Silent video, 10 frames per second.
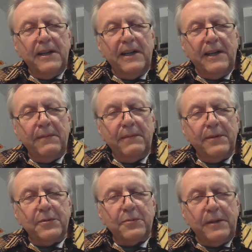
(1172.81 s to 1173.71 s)
I have
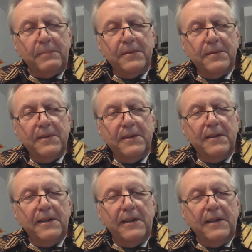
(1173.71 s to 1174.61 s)
the script
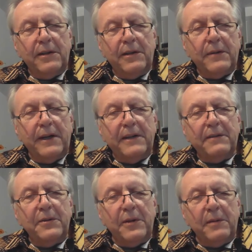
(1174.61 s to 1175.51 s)
and I write
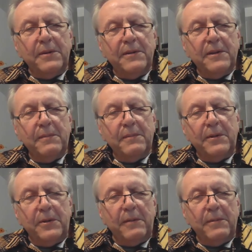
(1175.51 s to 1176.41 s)
a novel. And when
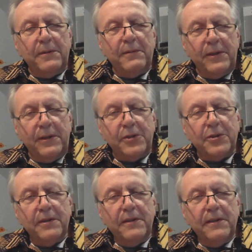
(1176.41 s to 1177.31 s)
the novel is
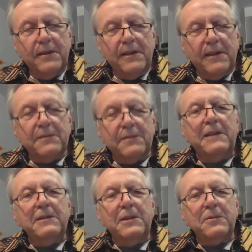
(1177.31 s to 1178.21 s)
finished, I
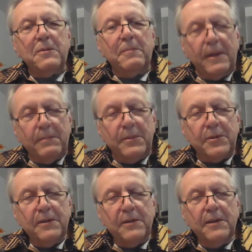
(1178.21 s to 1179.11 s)
send it to the
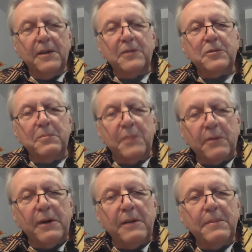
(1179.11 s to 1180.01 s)
publisher, and
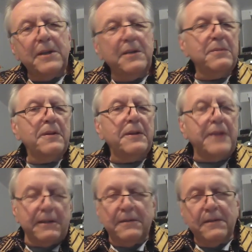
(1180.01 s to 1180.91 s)
tomorrow I begin with the
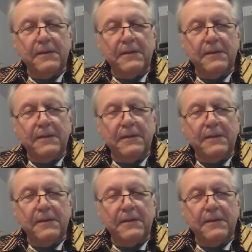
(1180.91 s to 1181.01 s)
next.